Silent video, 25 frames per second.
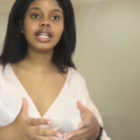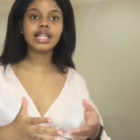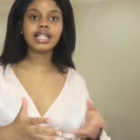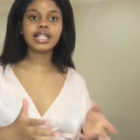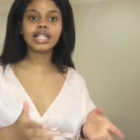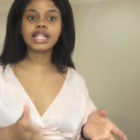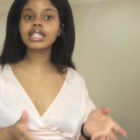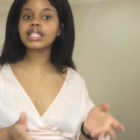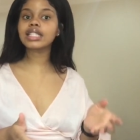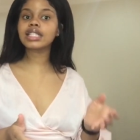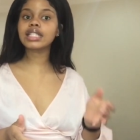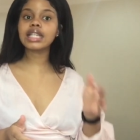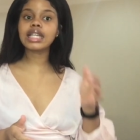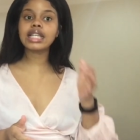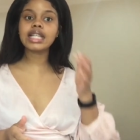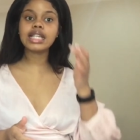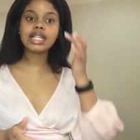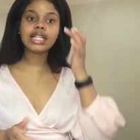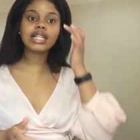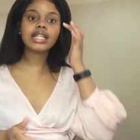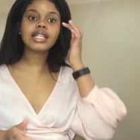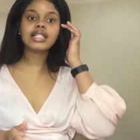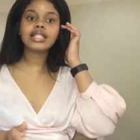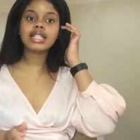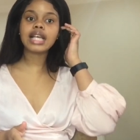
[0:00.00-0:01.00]
thinks she
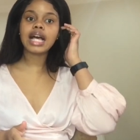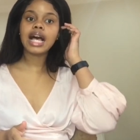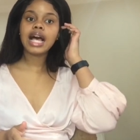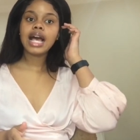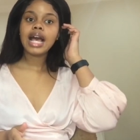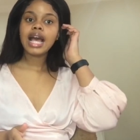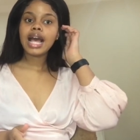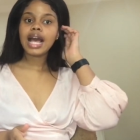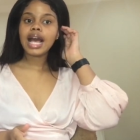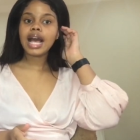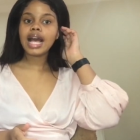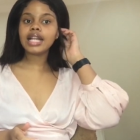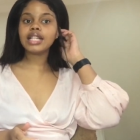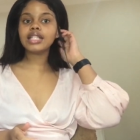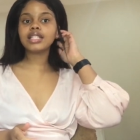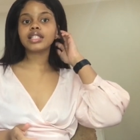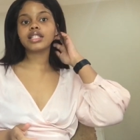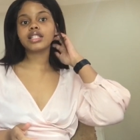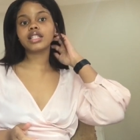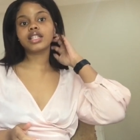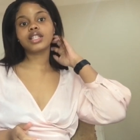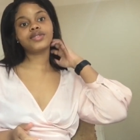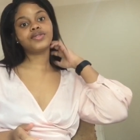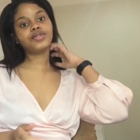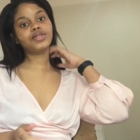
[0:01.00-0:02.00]
is and is
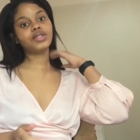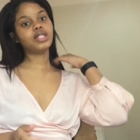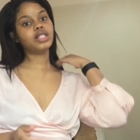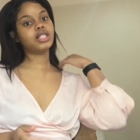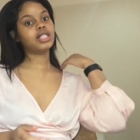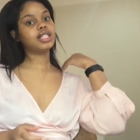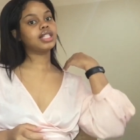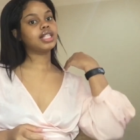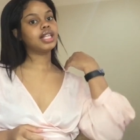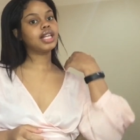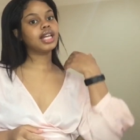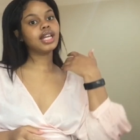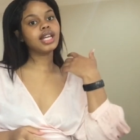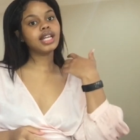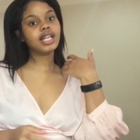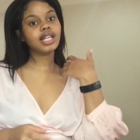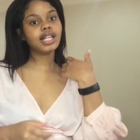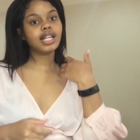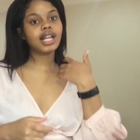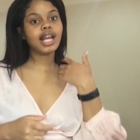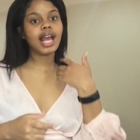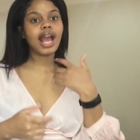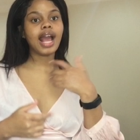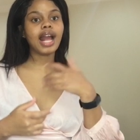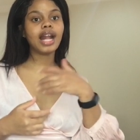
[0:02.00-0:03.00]
it good for the
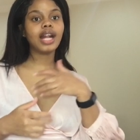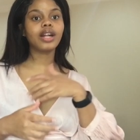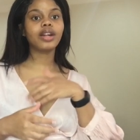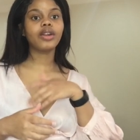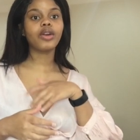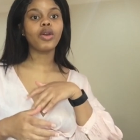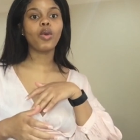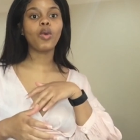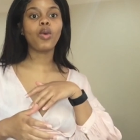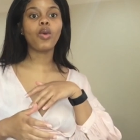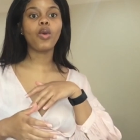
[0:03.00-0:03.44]
skin and